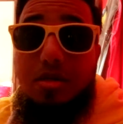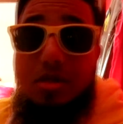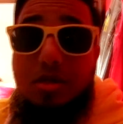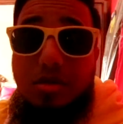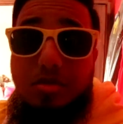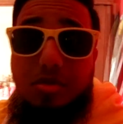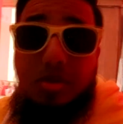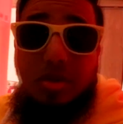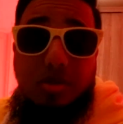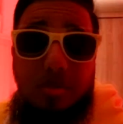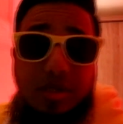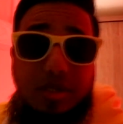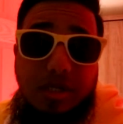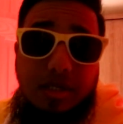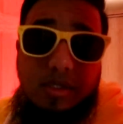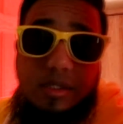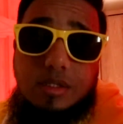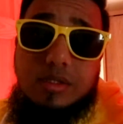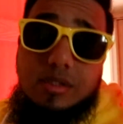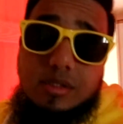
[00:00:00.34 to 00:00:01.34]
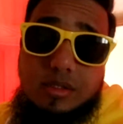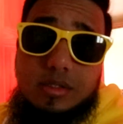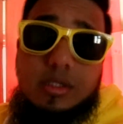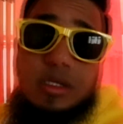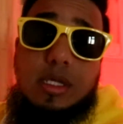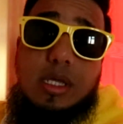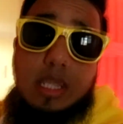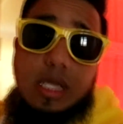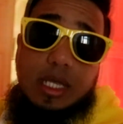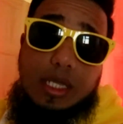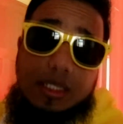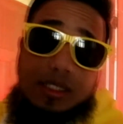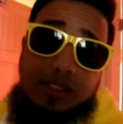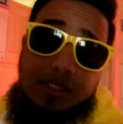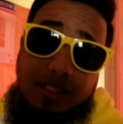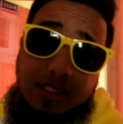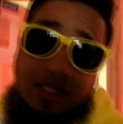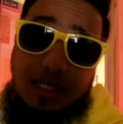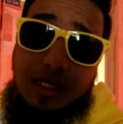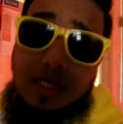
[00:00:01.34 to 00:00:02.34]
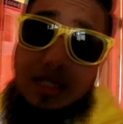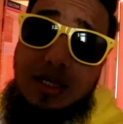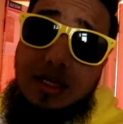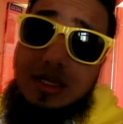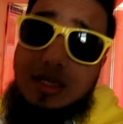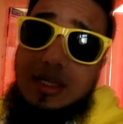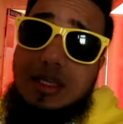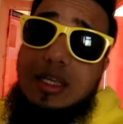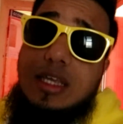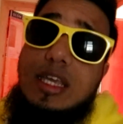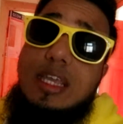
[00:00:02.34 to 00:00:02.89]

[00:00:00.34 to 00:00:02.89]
Good morning, and today